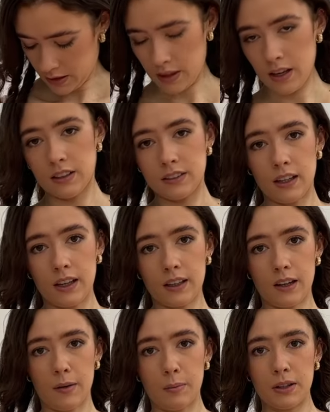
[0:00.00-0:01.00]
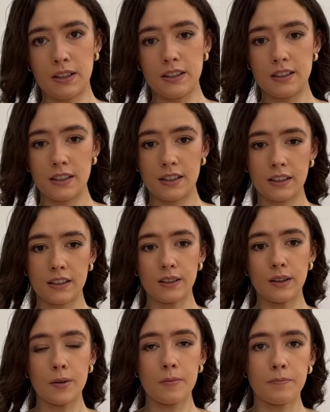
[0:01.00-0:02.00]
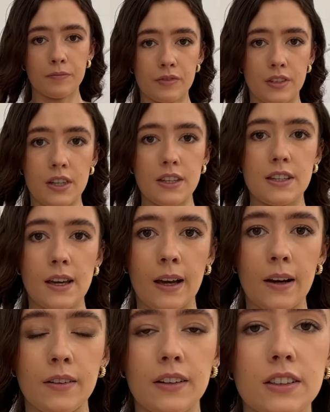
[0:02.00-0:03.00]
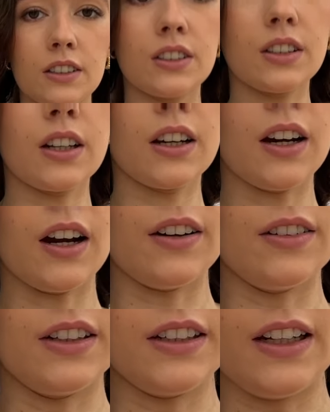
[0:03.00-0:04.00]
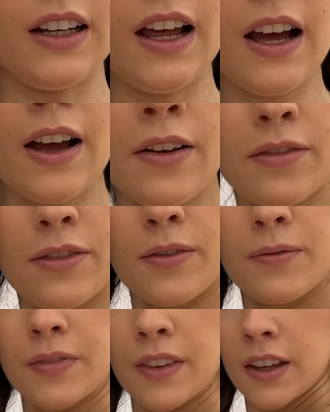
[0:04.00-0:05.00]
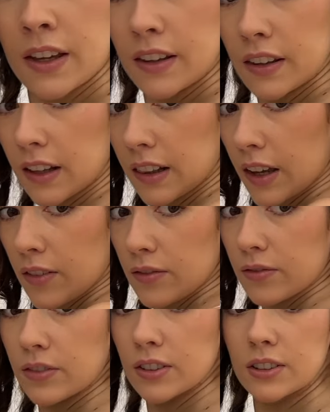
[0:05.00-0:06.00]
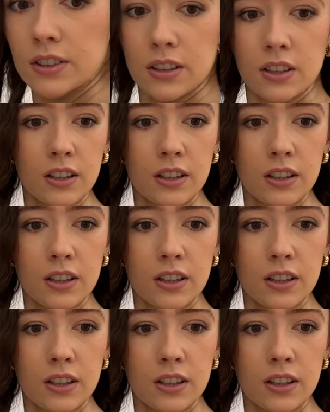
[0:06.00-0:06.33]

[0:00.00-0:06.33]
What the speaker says: There's like a pleating detail, which I really love. The length is